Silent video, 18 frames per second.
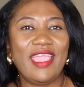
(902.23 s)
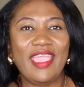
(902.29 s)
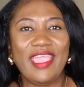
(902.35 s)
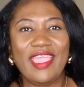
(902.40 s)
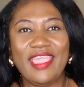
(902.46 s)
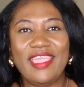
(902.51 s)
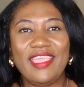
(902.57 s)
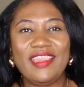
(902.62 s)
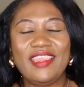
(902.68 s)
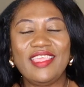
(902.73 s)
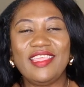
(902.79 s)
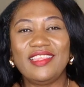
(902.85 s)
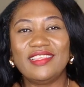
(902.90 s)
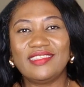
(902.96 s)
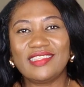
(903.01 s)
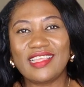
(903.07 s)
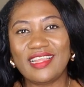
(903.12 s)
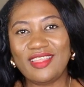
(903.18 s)
and in
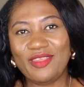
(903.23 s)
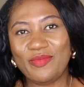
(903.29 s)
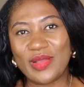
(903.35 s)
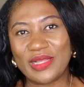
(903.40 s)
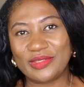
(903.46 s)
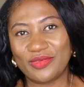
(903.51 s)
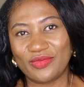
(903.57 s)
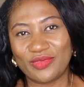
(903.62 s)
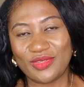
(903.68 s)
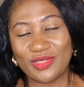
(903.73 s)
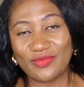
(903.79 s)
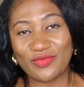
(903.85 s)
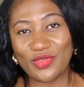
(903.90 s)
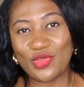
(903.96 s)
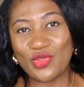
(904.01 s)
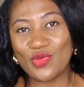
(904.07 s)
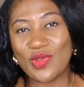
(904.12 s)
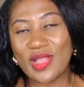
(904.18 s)
the styling part of this
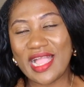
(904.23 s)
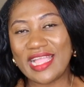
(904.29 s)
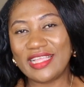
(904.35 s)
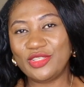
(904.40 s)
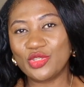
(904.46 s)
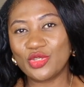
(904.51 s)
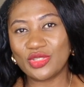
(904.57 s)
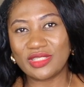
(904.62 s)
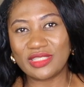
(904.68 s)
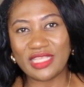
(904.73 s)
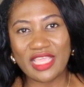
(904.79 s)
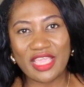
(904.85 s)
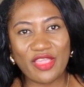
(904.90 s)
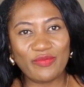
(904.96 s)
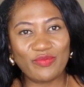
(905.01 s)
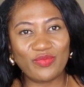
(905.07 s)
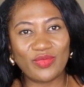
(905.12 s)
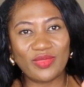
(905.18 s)
video, I just
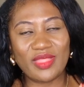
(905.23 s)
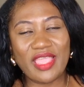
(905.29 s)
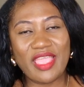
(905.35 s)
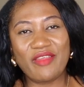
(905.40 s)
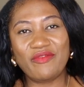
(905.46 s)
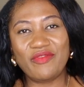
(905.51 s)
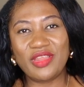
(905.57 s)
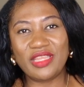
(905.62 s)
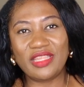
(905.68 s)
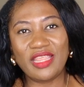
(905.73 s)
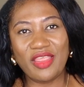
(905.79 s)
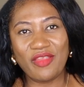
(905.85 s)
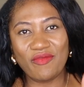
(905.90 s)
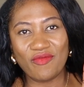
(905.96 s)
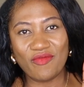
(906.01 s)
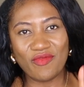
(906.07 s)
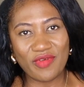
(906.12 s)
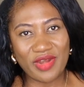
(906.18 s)
kept
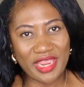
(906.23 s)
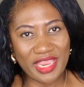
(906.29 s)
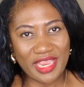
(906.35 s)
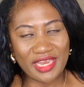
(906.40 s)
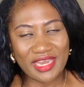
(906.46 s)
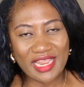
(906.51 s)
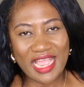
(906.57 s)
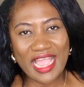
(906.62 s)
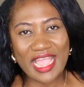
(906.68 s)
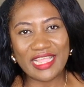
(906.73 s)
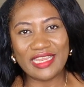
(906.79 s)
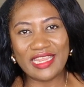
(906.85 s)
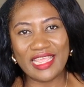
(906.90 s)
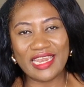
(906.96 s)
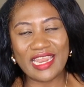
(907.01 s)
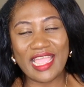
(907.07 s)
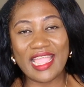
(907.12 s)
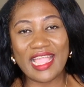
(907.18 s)
everything red.
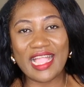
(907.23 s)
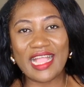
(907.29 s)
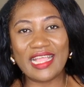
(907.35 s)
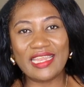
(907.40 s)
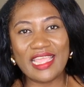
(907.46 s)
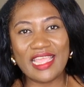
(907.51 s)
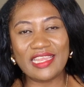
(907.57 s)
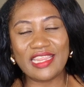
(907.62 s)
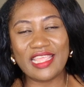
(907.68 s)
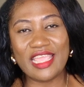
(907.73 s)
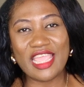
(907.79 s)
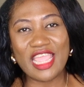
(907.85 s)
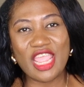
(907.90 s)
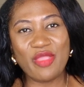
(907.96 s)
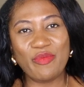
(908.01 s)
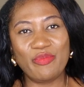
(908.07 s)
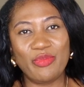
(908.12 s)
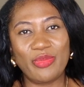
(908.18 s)
I added
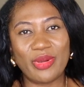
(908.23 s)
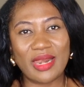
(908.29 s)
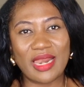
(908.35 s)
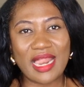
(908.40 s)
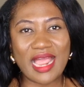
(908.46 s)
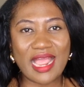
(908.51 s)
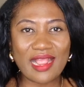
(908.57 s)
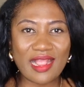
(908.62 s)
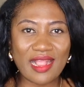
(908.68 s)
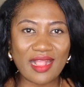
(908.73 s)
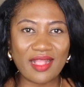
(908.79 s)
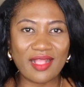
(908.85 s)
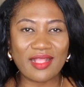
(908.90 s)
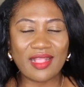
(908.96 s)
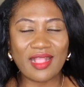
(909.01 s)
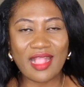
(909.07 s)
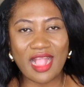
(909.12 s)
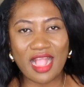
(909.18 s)
a black
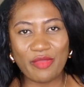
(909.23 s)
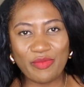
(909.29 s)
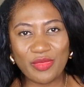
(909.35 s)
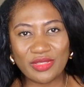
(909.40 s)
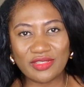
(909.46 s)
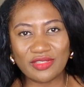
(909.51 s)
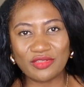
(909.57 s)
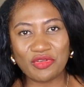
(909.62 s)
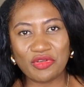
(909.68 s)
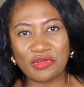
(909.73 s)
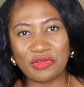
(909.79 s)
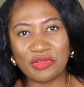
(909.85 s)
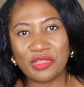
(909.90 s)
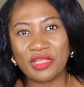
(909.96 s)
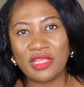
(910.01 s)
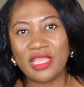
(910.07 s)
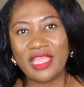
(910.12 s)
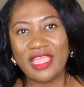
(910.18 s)
camisole,
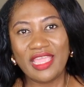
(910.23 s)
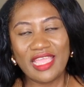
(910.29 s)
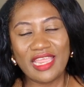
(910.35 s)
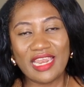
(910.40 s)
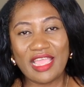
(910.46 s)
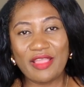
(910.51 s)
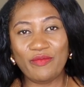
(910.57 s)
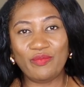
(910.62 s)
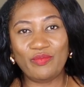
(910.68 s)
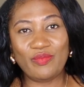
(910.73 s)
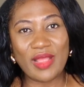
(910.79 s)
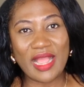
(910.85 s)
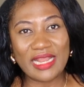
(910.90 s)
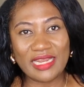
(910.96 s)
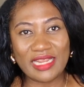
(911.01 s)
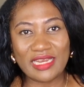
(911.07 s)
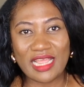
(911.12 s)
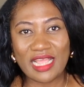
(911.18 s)
and I
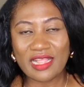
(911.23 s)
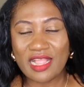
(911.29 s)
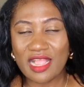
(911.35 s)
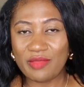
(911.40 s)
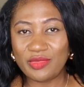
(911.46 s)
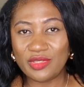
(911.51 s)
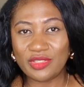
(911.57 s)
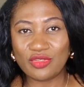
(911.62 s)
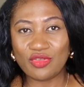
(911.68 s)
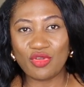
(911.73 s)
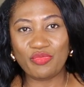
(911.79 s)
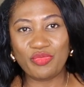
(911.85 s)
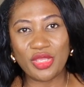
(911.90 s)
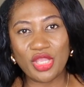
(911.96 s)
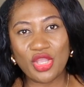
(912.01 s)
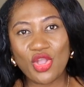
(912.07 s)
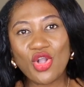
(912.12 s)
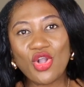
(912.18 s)
added that camisole
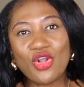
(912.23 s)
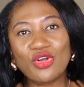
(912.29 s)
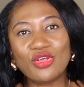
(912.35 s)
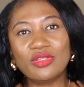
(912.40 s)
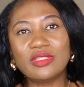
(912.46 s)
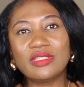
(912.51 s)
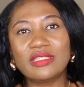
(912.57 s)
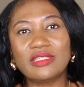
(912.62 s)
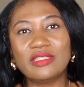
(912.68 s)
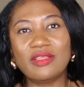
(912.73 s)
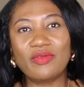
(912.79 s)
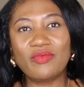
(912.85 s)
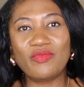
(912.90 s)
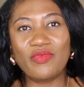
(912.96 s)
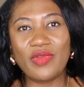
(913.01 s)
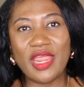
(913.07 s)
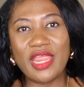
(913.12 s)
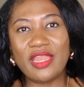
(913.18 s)
because the
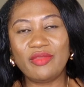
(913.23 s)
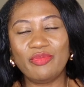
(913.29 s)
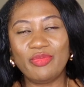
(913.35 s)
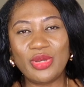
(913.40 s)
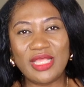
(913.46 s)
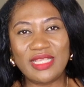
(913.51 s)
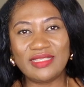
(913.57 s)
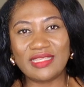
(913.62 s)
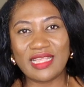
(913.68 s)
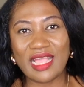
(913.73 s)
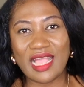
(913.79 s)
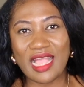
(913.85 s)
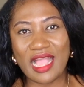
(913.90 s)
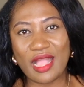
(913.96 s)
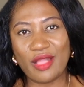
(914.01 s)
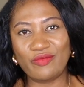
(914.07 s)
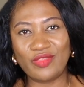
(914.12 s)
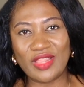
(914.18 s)
red blazer
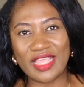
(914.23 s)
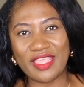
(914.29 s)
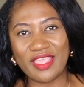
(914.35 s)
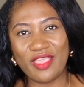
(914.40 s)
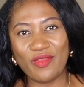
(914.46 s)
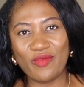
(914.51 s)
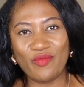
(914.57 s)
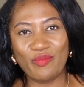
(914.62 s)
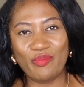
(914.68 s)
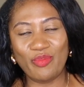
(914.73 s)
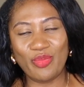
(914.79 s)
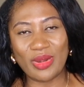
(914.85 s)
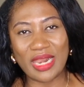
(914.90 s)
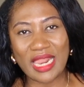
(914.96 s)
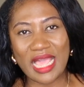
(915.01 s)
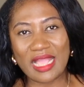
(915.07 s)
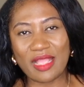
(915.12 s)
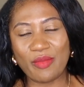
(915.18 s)
has like a
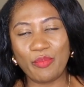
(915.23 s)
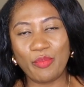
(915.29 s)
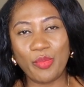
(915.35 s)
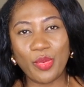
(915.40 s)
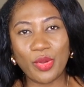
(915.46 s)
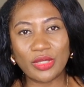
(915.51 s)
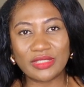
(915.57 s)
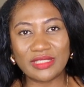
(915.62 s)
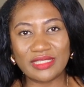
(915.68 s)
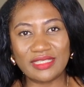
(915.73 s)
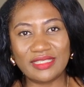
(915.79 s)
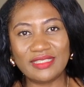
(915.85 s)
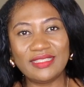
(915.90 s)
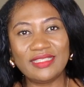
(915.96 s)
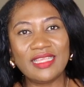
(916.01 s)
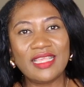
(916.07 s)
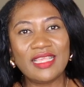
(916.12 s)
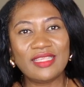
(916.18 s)
black
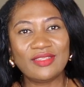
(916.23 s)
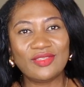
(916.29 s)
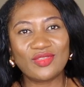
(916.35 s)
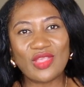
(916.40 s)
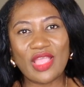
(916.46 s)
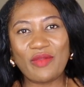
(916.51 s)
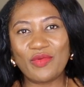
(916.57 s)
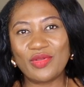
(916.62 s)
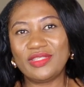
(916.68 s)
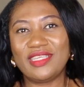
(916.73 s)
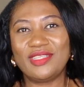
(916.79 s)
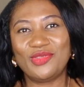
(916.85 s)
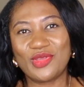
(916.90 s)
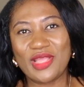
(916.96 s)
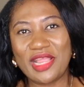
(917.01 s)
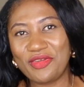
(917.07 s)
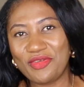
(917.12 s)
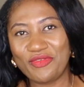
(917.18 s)
button. So I wanted
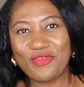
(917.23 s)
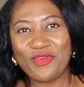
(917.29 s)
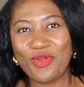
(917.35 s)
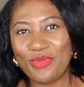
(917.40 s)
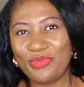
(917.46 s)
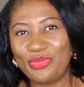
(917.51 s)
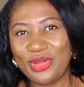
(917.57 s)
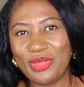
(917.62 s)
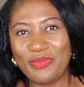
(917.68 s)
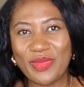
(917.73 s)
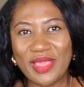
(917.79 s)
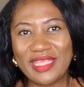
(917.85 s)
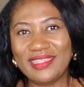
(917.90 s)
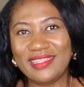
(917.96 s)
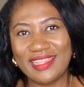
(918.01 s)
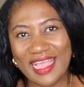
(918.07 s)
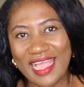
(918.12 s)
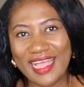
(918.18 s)
to kind of
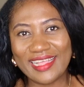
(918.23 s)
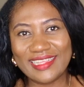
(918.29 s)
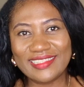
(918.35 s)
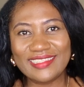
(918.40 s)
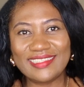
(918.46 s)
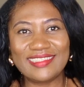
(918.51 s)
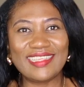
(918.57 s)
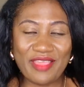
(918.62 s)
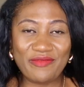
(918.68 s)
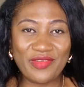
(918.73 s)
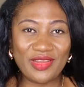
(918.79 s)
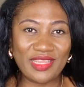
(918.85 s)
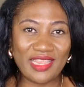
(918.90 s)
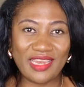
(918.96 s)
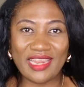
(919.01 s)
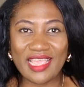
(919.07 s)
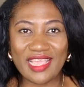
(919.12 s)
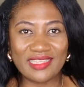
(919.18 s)
complement that.
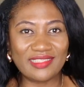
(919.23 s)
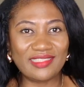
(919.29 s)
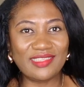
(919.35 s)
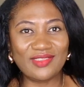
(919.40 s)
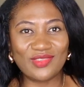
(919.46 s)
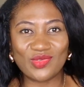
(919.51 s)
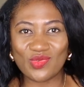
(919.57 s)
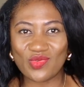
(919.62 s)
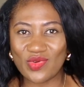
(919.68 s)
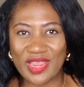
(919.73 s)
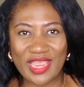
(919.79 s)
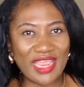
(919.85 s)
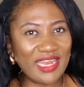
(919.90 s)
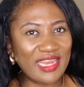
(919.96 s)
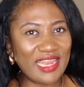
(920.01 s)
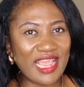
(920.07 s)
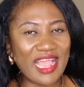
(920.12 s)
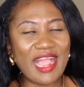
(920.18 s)
Everything else is
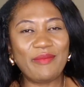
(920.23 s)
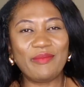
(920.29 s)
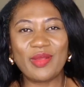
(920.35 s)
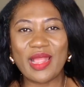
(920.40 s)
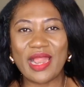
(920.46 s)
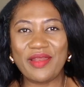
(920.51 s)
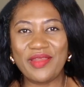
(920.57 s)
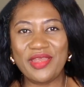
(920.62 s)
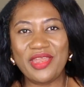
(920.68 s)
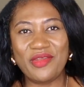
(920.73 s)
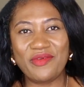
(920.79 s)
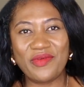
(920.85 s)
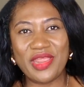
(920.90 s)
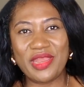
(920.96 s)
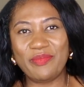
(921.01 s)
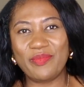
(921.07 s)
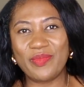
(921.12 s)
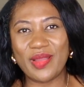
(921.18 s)
red. I'm carrying a
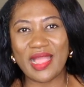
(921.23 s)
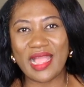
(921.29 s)
red